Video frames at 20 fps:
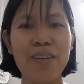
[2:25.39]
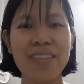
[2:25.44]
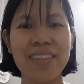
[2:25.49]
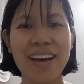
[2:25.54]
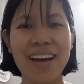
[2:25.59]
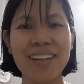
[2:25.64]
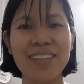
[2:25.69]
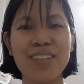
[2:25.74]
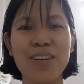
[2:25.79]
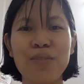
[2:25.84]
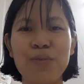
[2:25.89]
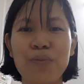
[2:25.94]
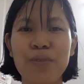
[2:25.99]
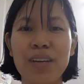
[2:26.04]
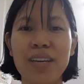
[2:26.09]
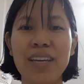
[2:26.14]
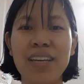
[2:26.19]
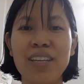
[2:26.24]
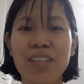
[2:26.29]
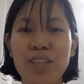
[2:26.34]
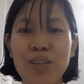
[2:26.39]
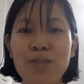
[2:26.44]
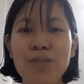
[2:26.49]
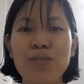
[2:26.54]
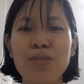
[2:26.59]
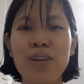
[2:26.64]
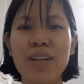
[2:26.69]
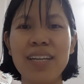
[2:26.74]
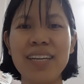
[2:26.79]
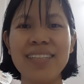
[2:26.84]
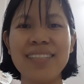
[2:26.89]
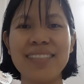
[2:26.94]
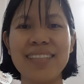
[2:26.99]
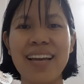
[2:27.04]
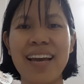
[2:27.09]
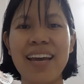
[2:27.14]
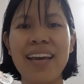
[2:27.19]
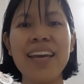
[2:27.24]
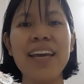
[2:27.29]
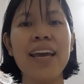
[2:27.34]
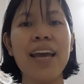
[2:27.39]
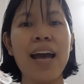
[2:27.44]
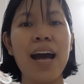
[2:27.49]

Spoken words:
that we usually say